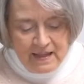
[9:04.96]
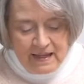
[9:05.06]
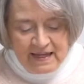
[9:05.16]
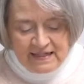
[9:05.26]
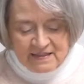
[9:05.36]

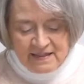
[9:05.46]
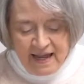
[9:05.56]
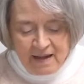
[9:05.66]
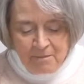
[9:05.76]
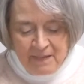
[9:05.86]
His
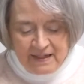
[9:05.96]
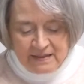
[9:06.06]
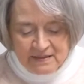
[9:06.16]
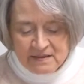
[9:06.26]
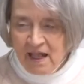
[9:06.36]
name
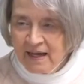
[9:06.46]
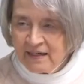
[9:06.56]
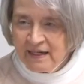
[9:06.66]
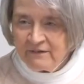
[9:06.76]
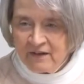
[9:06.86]
means
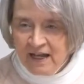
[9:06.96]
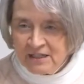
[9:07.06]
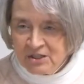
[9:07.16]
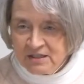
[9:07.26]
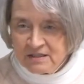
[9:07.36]
lightning
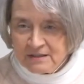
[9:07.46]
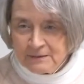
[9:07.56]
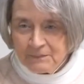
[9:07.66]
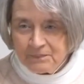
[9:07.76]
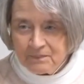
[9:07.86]
flashes.
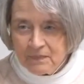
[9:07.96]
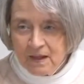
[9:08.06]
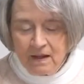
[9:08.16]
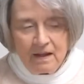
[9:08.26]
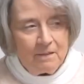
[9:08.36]

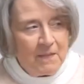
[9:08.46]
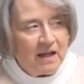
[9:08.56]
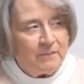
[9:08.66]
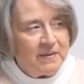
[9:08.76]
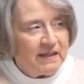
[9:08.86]
Might
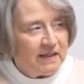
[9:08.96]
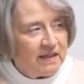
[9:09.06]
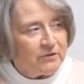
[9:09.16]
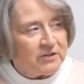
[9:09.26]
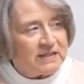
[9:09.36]
have been an
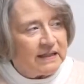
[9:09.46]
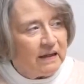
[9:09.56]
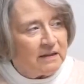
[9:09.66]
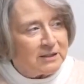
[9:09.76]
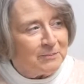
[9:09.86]
interesting
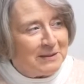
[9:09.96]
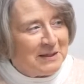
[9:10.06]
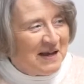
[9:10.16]
husband.